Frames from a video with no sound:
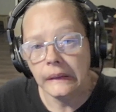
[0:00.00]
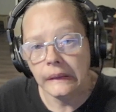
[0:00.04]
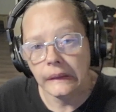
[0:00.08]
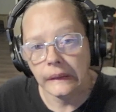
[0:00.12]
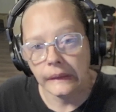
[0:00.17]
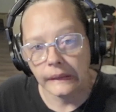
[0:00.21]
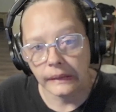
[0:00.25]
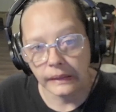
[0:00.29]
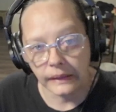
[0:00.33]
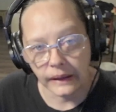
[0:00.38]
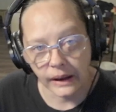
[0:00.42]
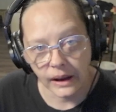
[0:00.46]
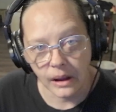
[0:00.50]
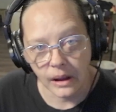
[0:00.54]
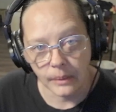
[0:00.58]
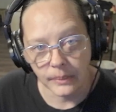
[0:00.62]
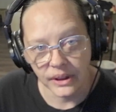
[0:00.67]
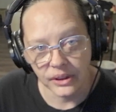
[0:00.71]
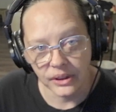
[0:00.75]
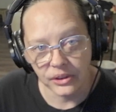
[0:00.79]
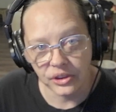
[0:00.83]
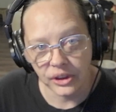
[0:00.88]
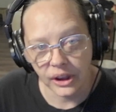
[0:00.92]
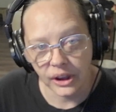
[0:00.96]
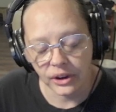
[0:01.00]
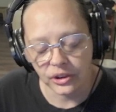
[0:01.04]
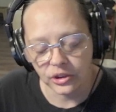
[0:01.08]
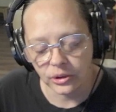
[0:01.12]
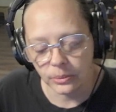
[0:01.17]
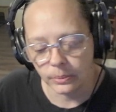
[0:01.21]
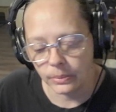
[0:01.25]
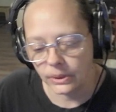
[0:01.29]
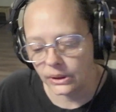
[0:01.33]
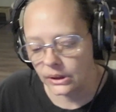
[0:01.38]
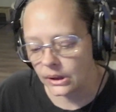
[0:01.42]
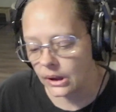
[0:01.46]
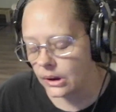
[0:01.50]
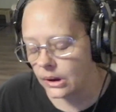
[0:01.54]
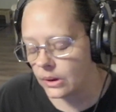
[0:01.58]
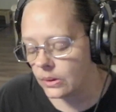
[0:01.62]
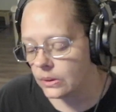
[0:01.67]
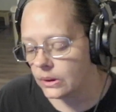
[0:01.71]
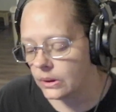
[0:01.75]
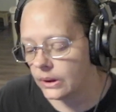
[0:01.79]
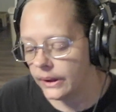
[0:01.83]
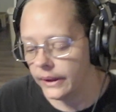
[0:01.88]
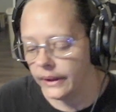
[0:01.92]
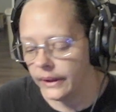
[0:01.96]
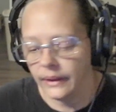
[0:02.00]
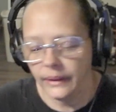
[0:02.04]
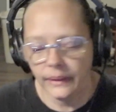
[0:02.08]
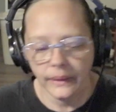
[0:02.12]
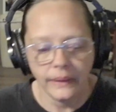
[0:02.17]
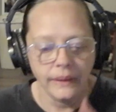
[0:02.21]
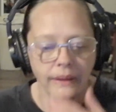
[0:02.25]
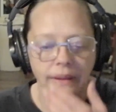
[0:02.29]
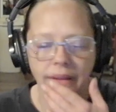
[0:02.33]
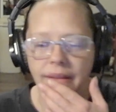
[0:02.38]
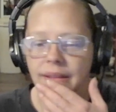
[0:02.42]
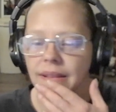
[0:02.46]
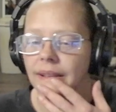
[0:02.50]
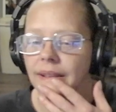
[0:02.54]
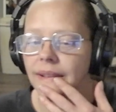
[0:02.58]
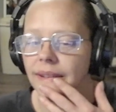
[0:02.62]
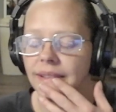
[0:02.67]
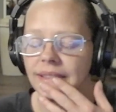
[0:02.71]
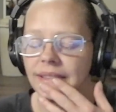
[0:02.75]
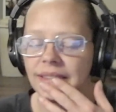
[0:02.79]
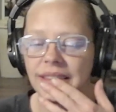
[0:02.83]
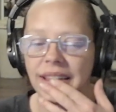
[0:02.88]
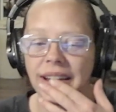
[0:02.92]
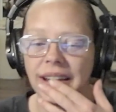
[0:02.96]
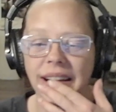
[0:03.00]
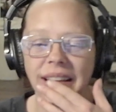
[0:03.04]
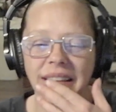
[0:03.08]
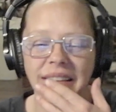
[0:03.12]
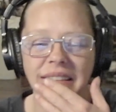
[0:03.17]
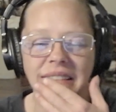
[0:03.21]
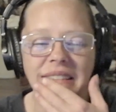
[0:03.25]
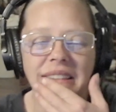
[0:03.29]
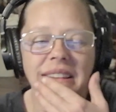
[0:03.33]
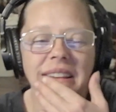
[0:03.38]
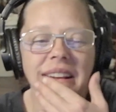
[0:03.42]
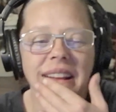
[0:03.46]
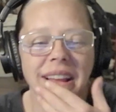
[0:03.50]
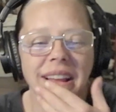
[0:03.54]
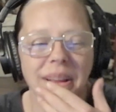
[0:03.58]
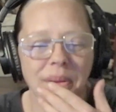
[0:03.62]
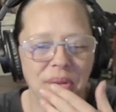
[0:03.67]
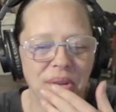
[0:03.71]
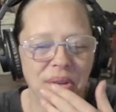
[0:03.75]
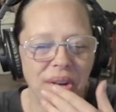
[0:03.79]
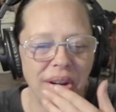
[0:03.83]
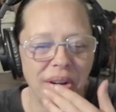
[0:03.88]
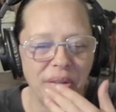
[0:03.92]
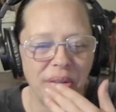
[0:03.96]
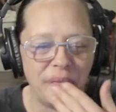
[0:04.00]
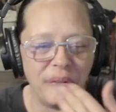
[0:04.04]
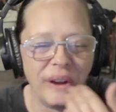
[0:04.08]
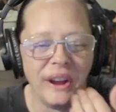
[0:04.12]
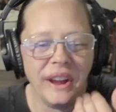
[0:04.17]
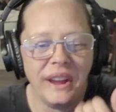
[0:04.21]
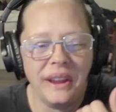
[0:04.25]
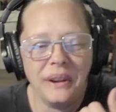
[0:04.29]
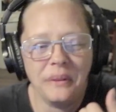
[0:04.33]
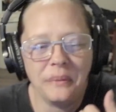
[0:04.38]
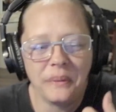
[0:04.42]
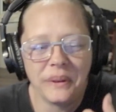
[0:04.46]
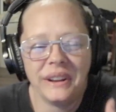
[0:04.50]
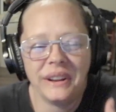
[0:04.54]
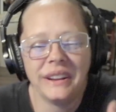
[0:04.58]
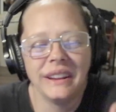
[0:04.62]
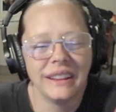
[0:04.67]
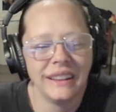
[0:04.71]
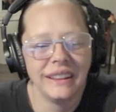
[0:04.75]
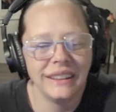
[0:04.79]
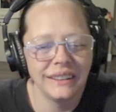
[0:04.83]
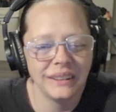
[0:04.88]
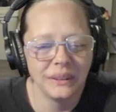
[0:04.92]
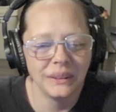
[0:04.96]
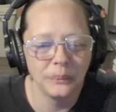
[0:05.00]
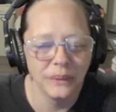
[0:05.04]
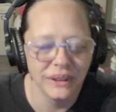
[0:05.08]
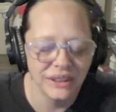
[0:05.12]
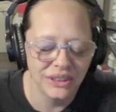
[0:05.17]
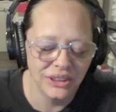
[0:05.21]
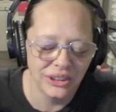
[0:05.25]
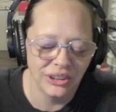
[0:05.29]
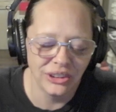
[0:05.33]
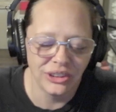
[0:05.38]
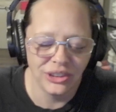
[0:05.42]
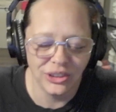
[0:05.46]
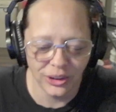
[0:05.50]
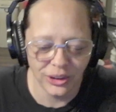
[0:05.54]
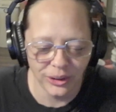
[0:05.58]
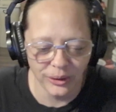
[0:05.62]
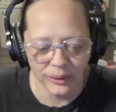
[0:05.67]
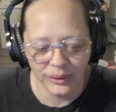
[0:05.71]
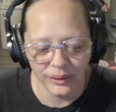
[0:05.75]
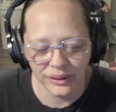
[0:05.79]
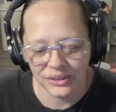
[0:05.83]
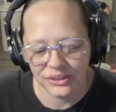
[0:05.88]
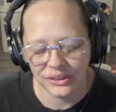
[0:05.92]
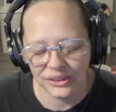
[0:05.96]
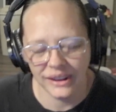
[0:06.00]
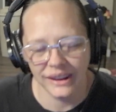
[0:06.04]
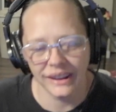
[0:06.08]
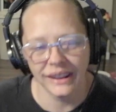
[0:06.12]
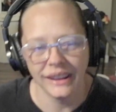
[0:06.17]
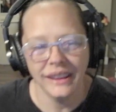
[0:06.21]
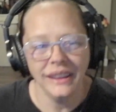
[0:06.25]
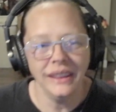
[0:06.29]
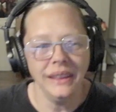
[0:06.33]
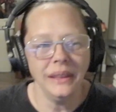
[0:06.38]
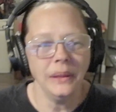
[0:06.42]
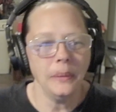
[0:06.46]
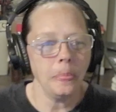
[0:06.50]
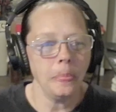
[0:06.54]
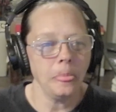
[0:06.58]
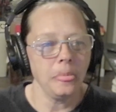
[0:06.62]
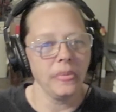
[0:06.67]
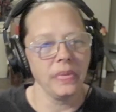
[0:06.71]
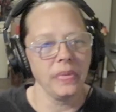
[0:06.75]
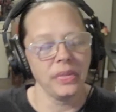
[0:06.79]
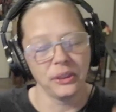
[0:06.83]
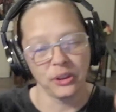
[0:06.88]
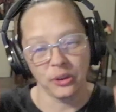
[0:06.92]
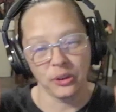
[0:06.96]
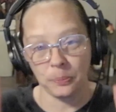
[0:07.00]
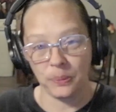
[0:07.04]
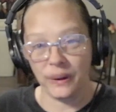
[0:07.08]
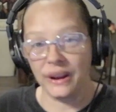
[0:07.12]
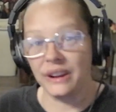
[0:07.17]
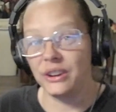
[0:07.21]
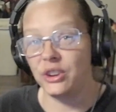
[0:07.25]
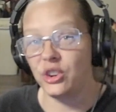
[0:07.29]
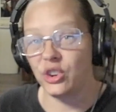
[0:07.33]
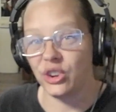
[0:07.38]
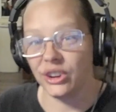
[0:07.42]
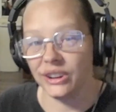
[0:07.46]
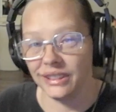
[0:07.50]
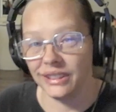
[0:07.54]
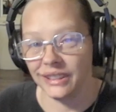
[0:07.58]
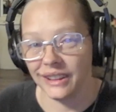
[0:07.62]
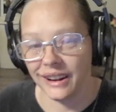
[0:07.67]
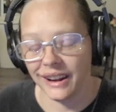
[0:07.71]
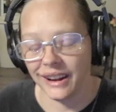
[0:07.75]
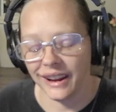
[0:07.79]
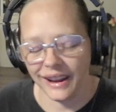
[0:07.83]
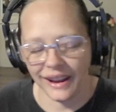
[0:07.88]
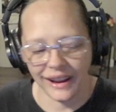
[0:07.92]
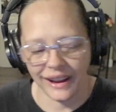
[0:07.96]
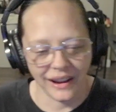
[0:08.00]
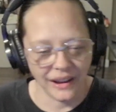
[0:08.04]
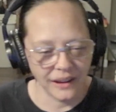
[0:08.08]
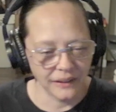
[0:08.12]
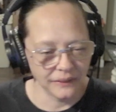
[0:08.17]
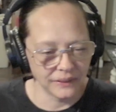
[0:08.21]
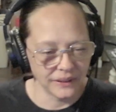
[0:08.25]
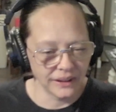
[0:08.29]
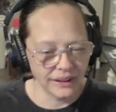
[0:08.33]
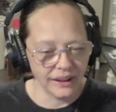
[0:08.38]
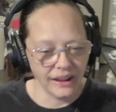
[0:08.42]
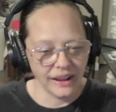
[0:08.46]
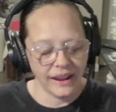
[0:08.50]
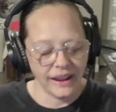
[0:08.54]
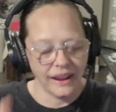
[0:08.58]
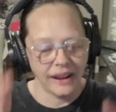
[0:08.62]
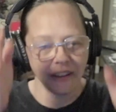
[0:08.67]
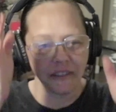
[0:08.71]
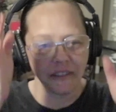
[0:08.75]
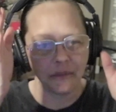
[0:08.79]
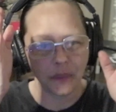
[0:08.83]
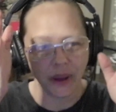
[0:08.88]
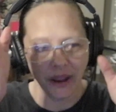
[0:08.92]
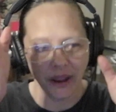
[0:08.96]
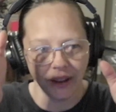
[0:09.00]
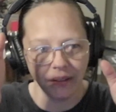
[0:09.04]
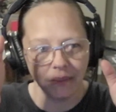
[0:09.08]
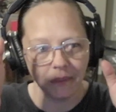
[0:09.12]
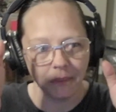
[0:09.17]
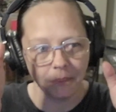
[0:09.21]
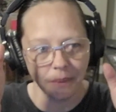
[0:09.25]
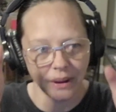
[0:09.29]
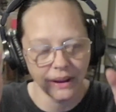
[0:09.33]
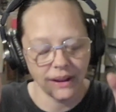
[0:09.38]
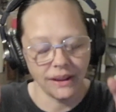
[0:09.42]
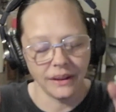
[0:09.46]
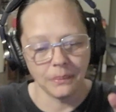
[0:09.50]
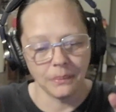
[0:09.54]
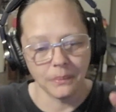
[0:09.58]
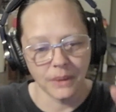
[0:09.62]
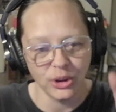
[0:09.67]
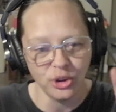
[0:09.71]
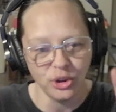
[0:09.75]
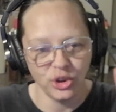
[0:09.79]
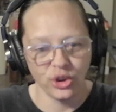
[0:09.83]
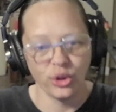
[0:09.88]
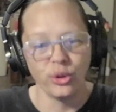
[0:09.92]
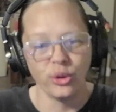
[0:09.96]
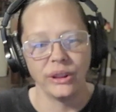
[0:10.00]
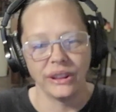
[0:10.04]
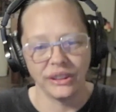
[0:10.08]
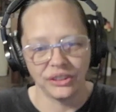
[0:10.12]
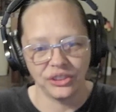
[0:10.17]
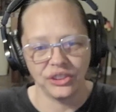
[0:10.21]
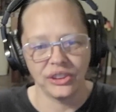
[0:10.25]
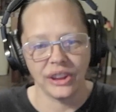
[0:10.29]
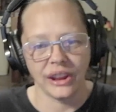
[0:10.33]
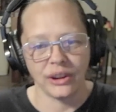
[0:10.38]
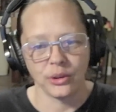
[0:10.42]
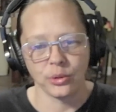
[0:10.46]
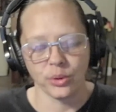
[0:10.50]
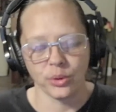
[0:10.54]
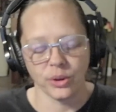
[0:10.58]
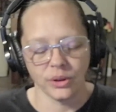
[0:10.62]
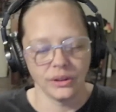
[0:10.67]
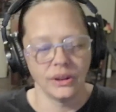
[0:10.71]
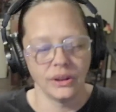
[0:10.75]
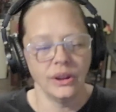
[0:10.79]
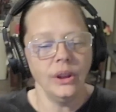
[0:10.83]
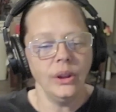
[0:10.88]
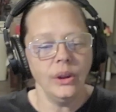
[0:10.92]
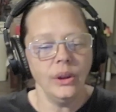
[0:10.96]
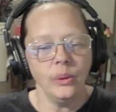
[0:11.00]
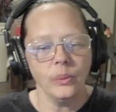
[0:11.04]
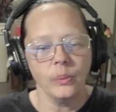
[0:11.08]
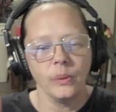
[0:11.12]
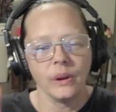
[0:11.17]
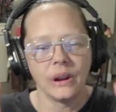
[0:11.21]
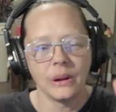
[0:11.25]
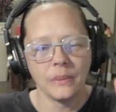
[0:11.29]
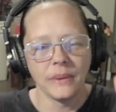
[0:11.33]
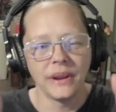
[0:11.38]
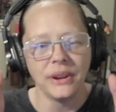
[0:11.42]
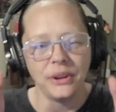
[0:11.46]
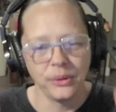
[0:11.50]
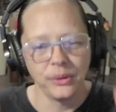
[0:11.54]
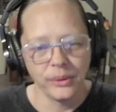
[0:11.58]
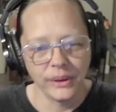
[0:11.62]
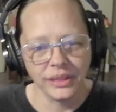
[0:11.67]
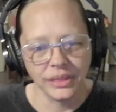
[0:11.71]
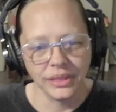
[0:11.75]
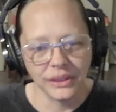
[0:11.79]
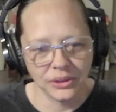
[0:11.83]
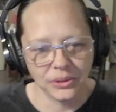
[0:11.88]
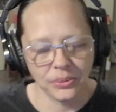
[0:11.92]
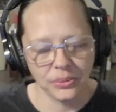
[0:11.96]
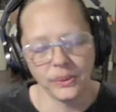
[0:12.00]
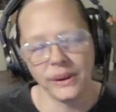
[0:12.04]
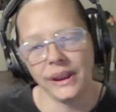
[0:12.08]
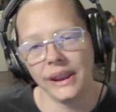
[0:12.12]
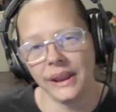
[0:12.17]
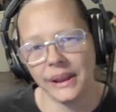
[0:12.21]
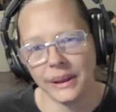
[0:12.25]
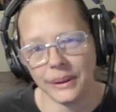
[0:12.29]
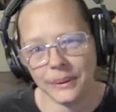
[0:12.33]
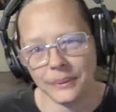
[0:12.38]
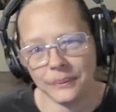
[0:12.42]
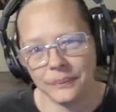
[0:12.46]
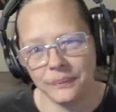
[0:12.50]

in the comments section below. It's like I'm trying to find what to do. It's like the spreadsheet that I have, and I have my shooting schedule. What am I doing this week?